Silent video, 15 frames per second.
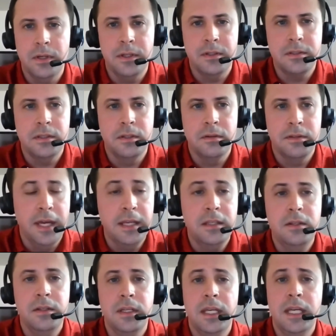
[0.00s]
So thank you
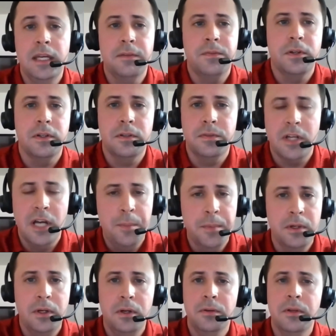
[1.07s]
again for coming
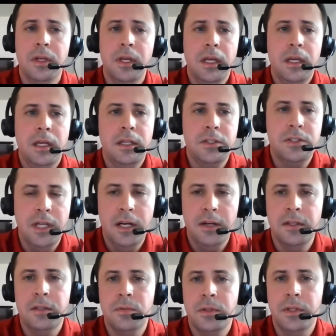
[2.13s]
on and sharing
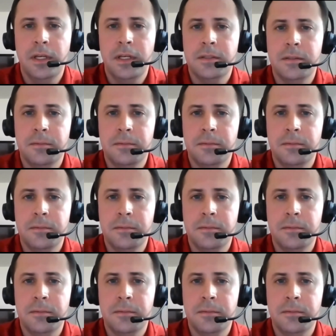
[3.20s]
this with us.